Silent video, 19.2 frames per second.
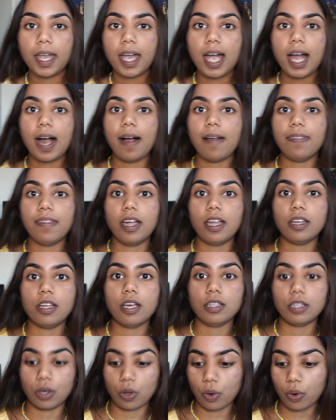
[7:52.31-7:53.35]
And then
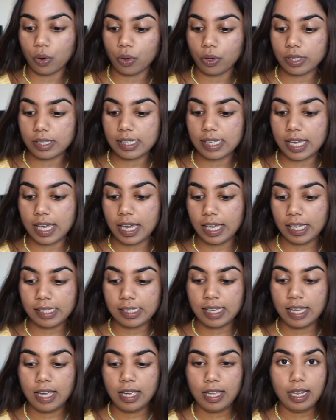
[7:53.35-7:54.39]
the course is
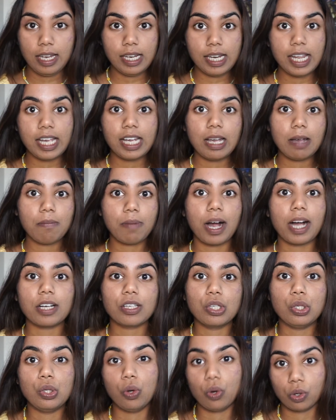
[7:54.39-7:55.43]
link it back
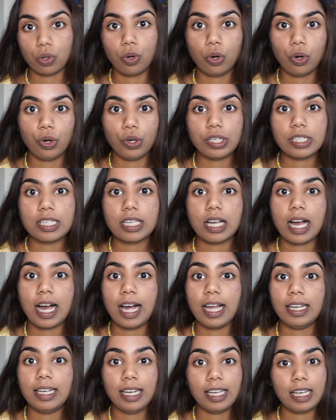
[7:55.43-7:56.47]
to your course
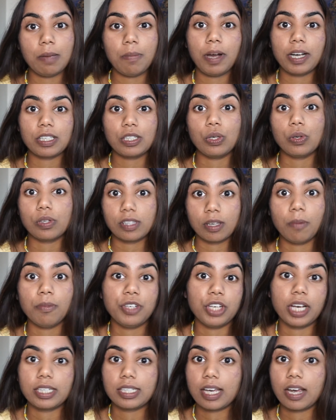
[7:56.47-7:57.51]
and link it back to your
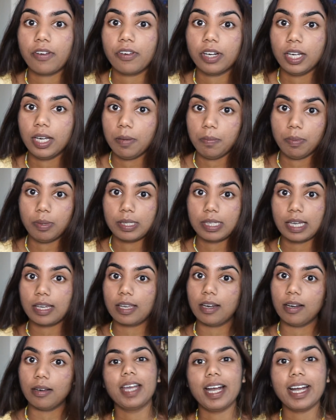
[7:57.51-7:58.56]
subject area in
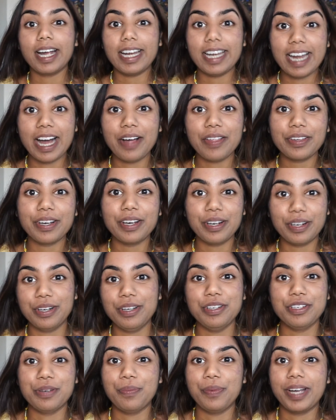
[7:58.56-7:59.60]
particular. Again, now the
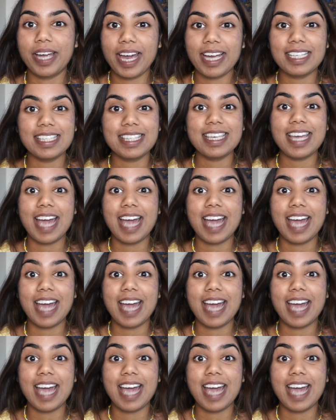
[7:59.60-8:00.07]
conclusion, we're getting to the